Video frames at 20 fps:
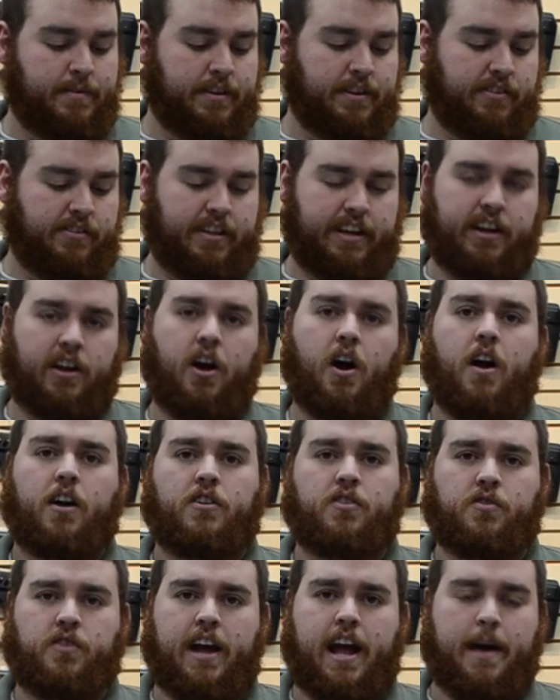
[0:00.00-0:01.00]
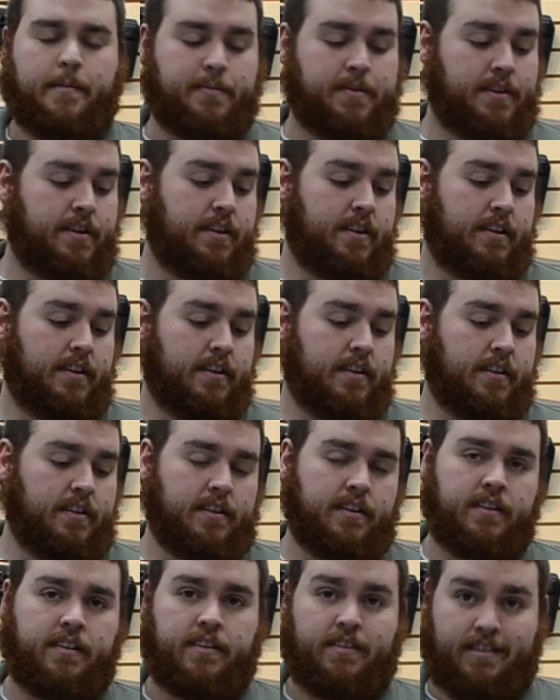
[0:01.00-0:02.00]
and you're like, oh crap,
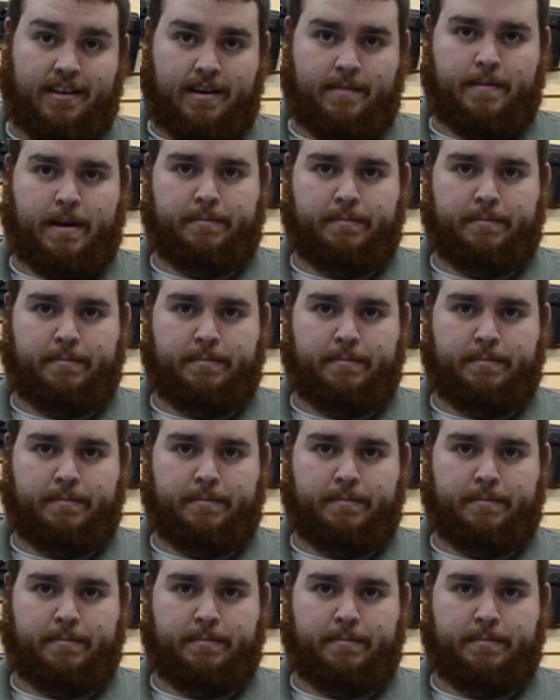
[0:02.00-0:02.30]
I'm